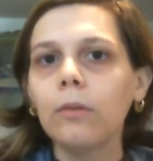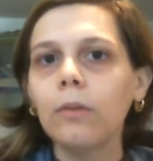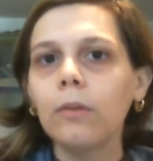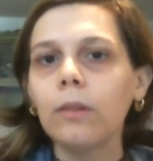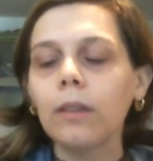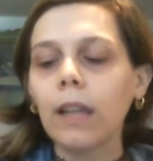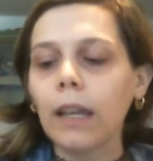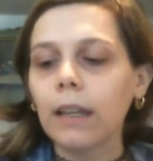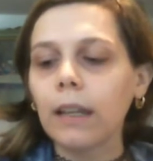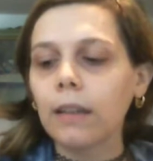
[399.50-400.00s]

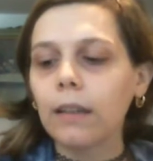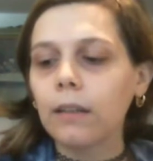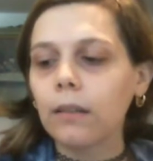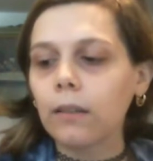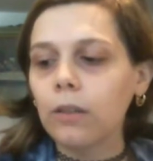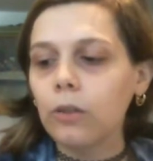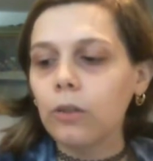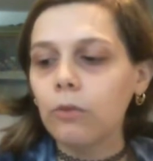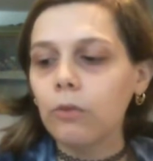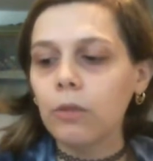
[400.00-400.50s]
like,
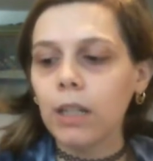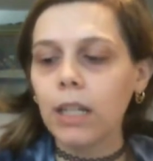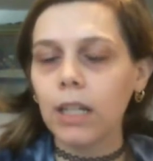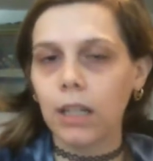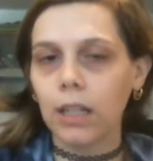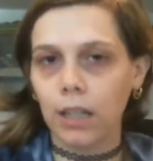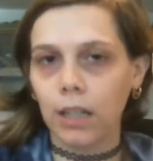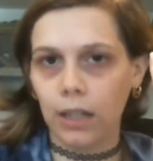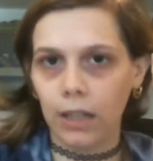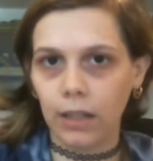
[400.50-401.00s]

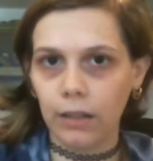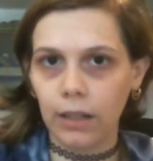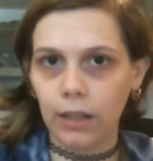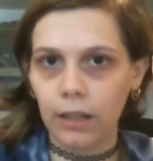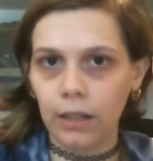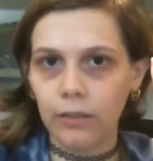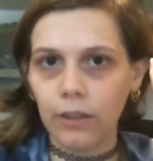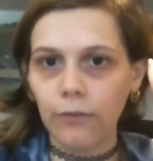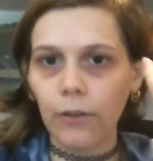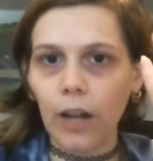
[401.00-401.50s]
unique
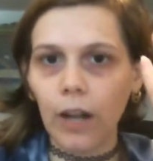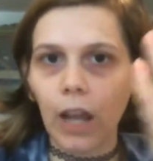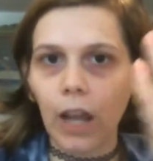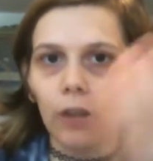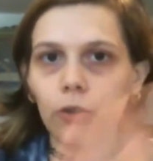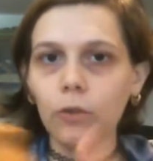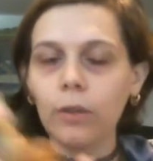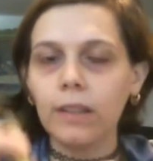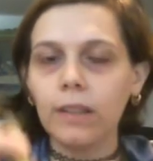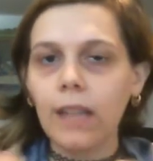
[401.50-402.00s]
and different. I
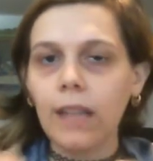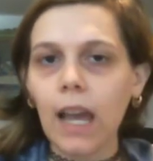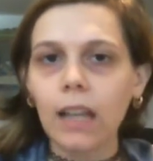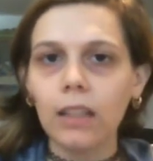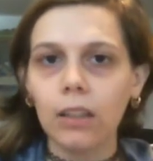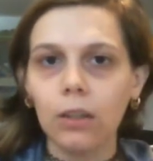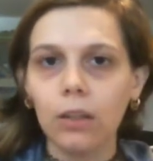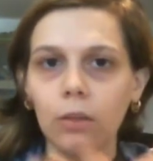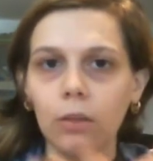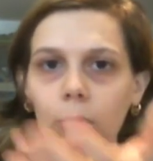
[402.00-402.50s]
knew
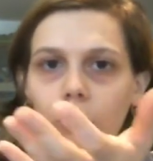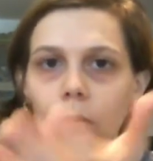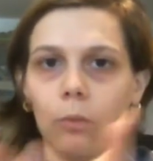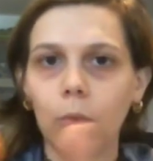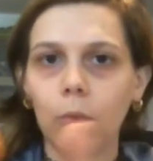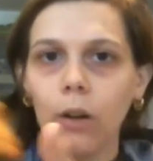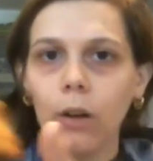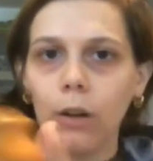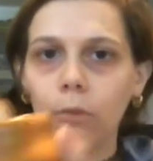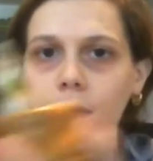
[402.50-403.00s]
exactly
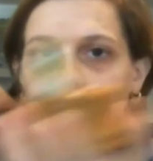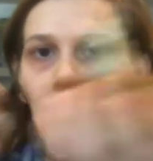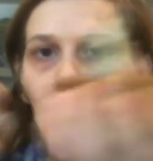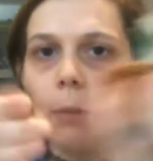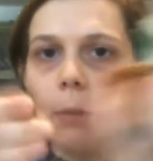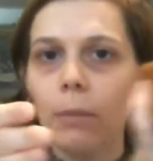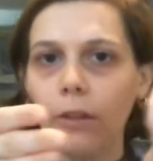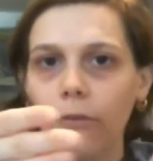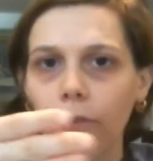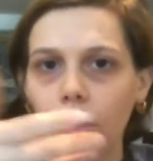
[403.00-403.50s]
where it was
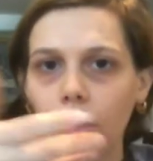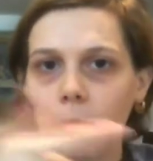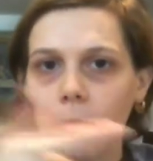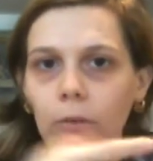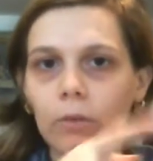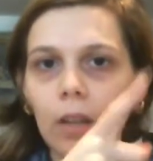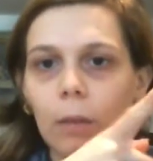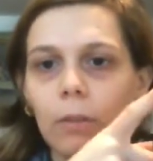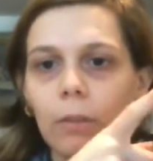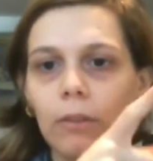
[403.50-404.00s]
coming from. It
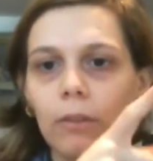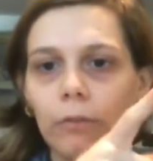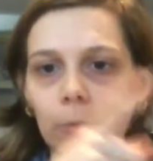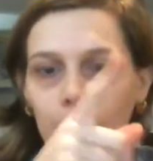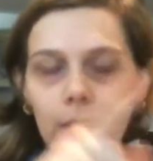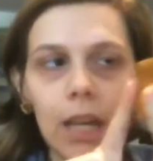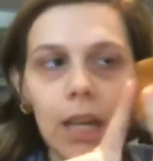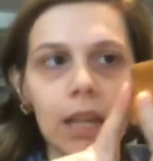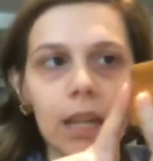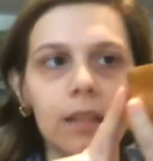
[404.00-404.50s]
was coming
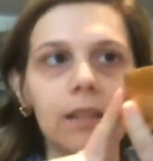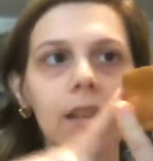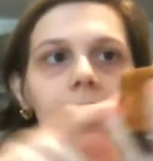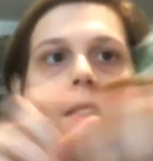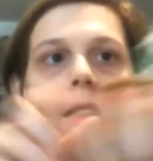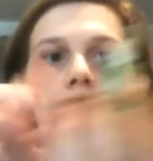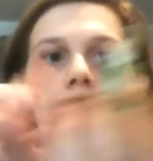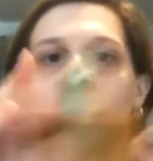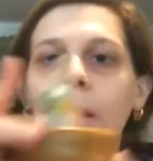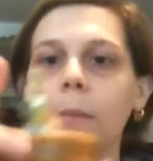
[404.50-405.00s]
from this.
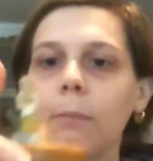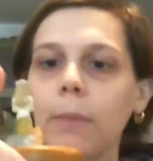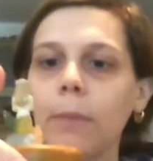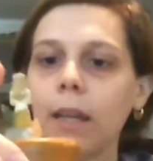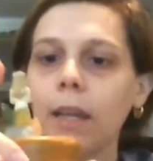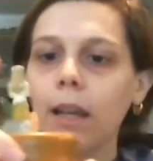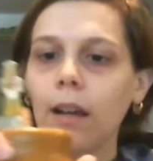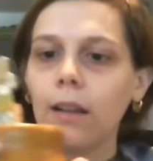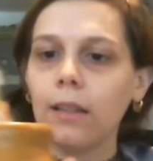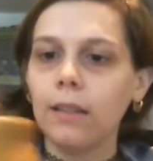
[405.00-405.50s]

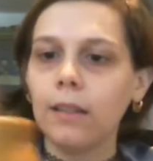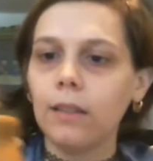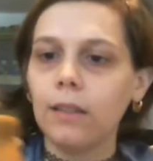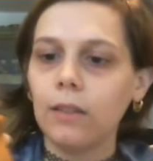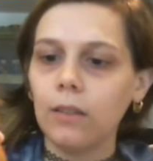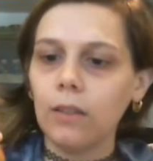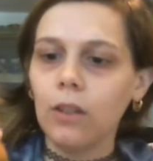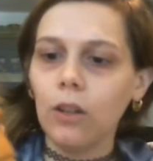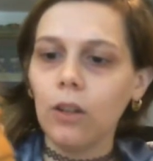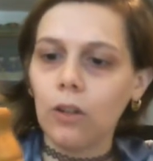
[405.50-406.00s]
Because,
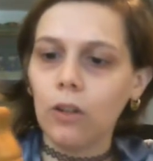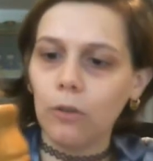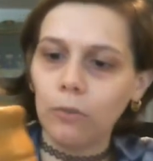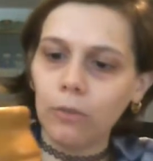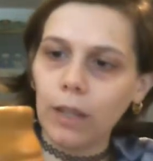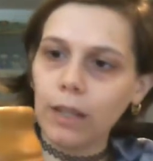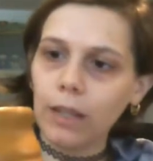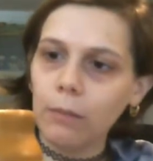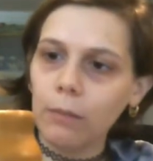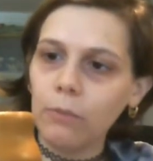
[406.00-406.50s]
you know,
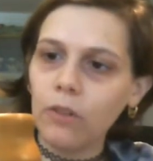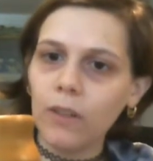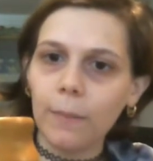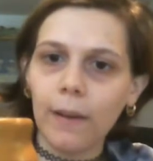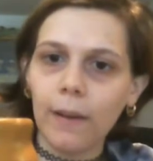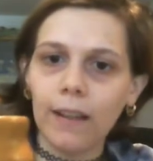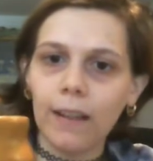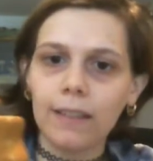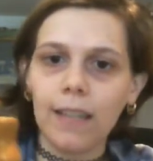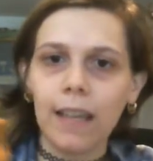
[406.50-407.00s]
like, a music
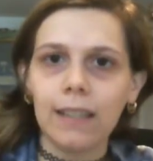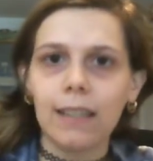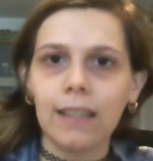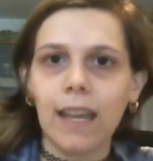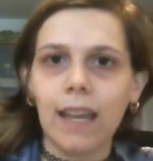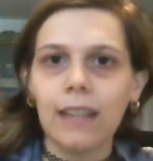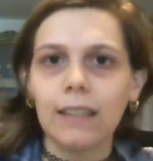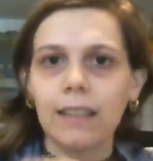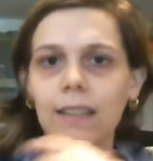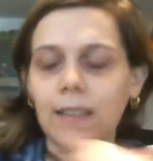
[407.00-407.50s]
box has
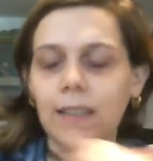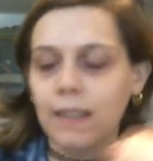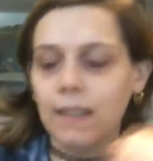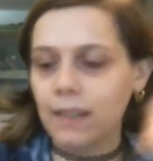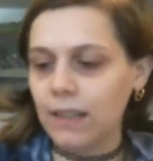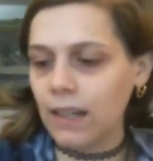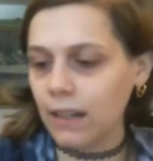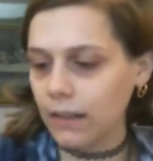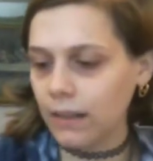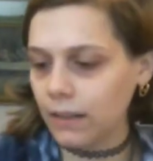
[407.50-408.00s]
that
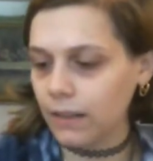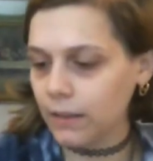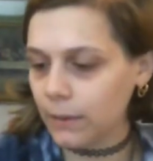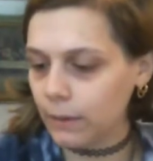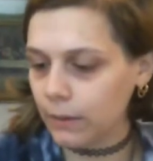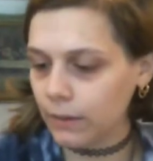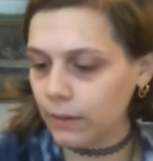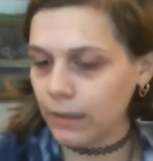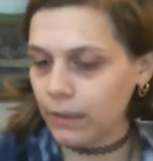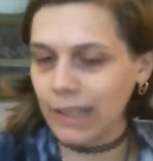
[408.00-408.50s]
distinct
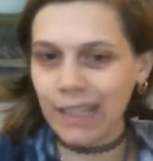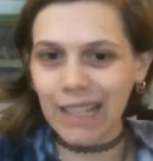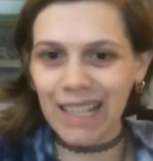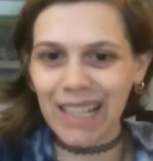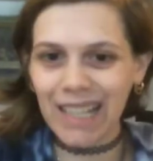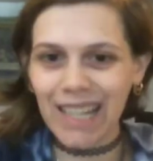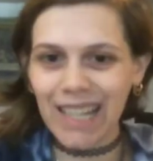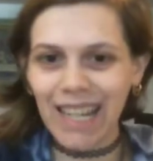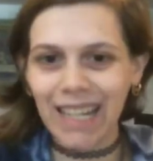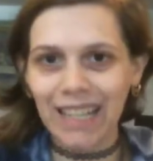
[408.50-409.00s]

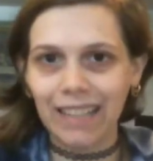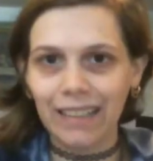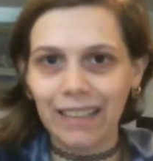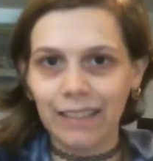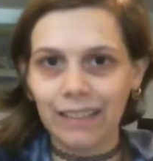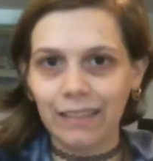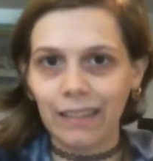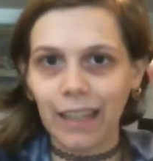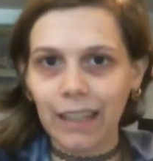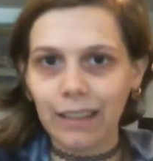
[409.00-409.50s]

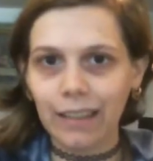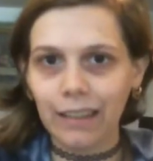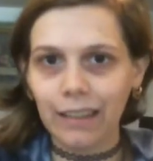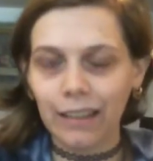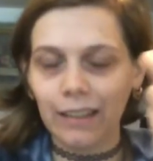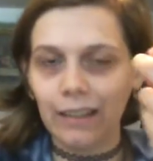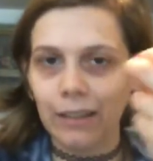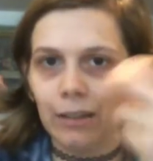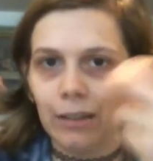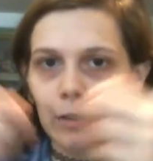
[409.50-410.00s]
ting. Like,
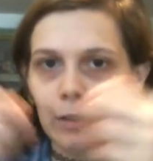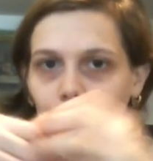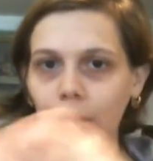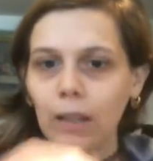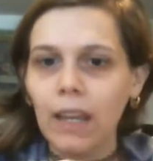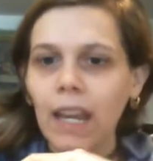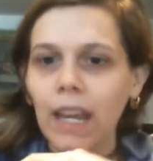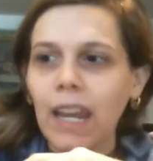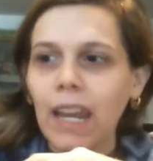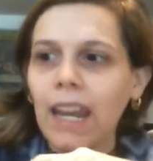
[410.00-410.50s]

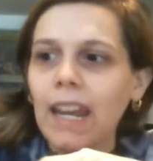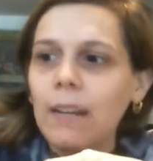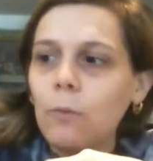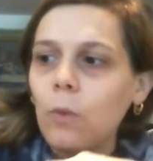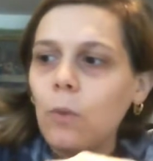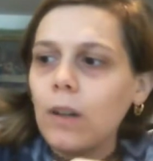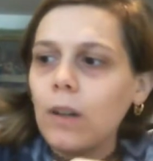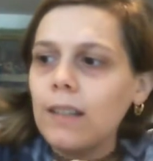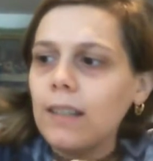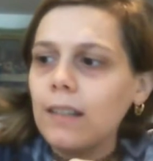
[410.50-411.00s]
it
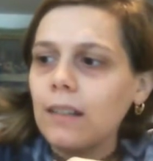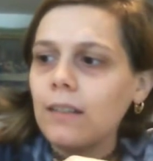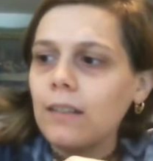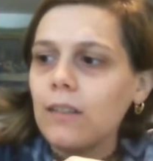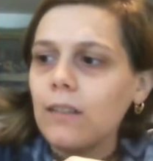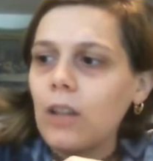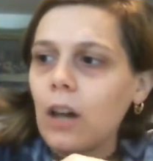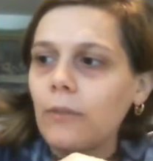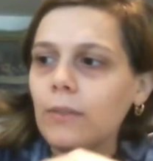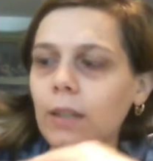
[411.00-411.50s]
wasn't
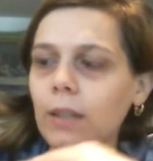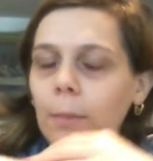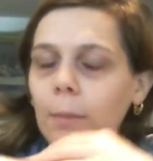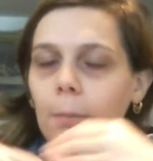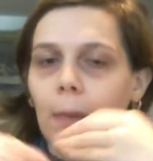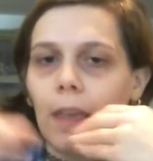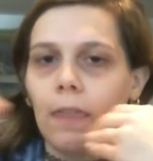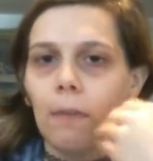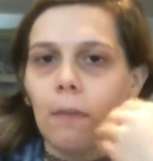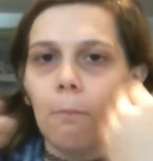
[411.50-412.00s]
enough to
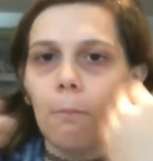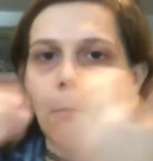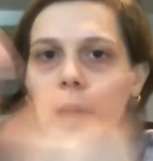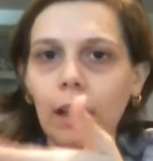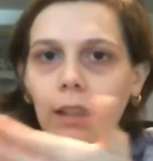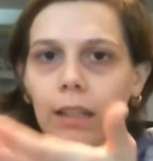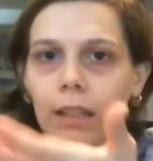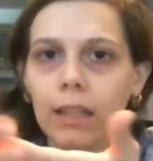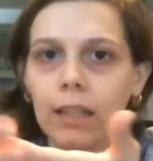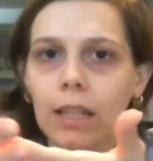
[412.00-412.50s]
make the
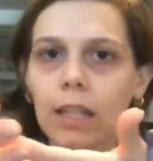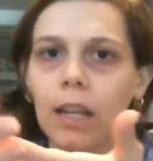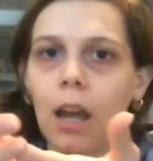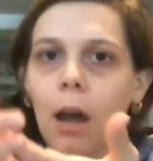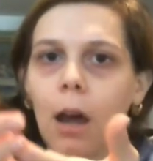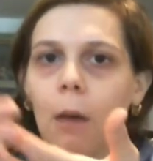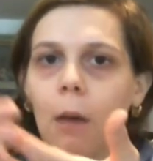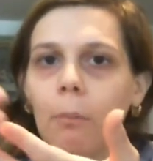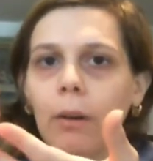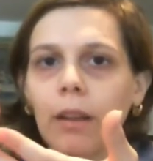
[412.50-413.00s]
melody,
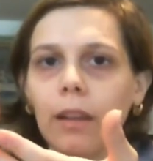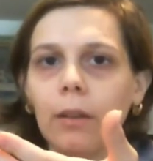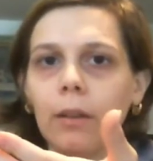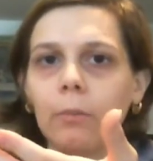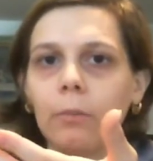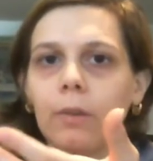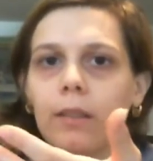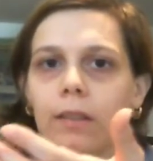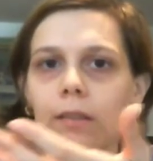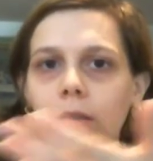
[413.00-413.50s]
but it
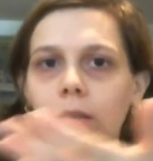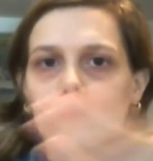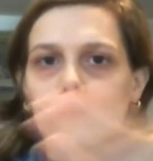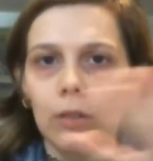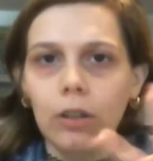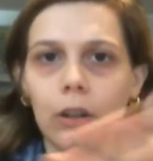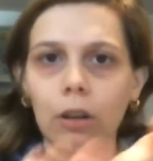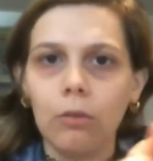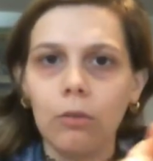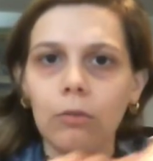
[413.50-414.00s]
was,
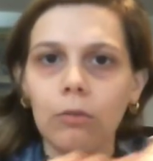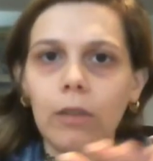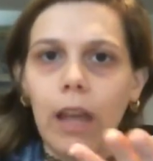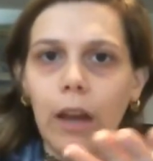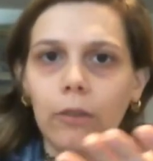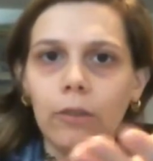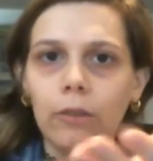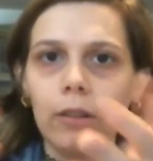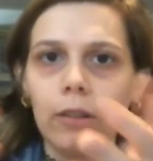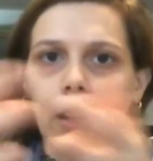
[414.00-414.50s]
you know,
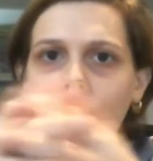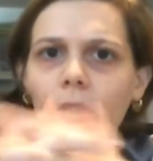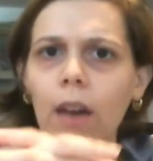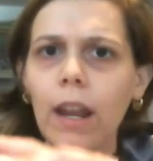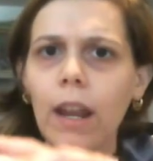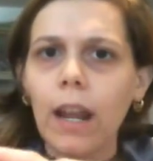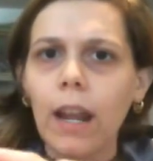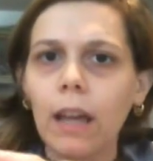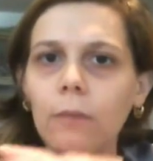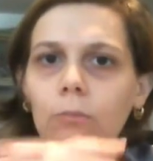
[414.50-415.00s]
loud enough.
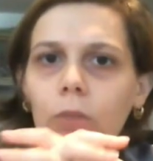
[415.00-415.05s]
And I